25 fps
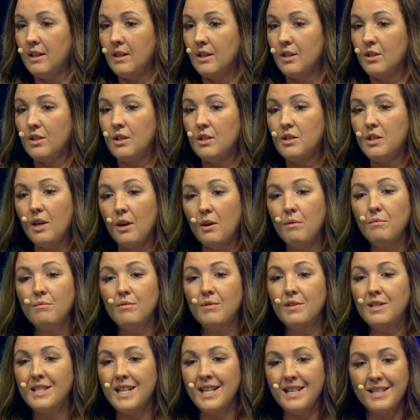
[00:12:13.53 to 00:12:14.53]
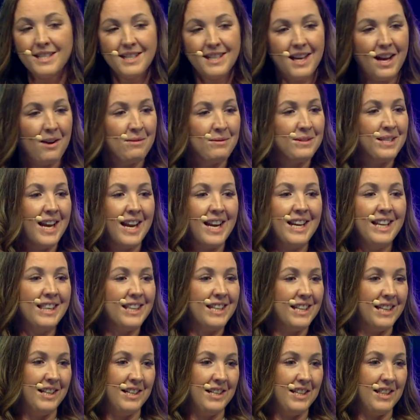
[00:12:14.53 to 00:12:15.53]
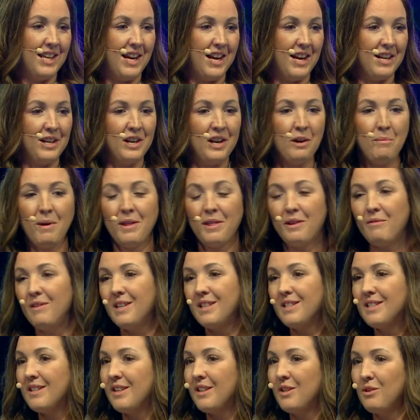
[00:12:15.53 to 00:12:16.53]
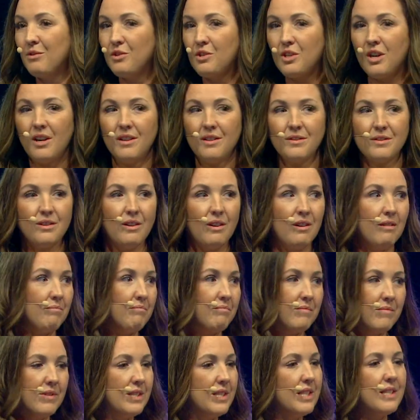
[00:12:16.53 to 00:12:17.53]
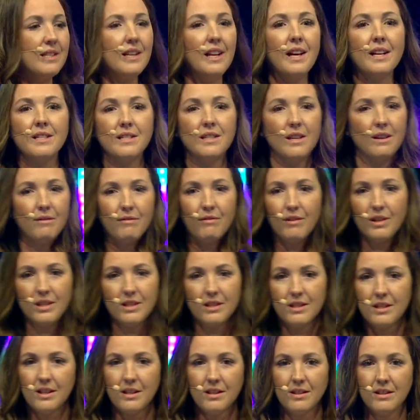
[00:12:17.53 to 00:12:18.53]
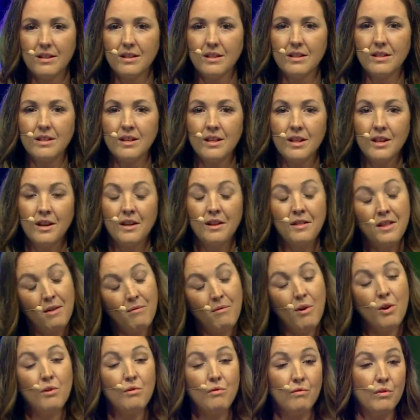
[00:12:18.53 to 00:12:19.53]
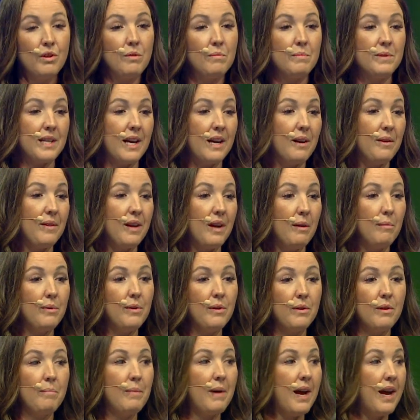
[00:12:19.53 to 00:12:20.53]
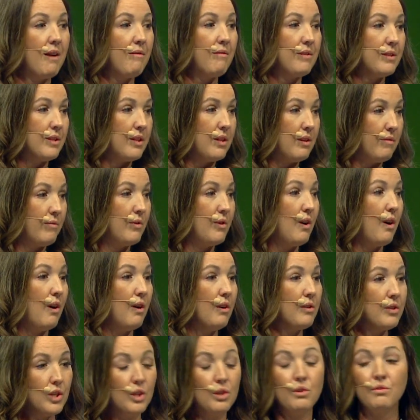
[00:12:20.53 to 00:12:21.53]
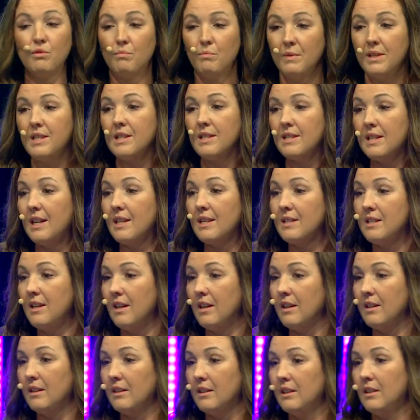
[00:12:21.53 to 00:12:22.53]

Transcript: So don't discount anything like that. You know, whether it's that your child's got dyslexia, for instance. There are groups out there with other parents that have got children with dyslexia.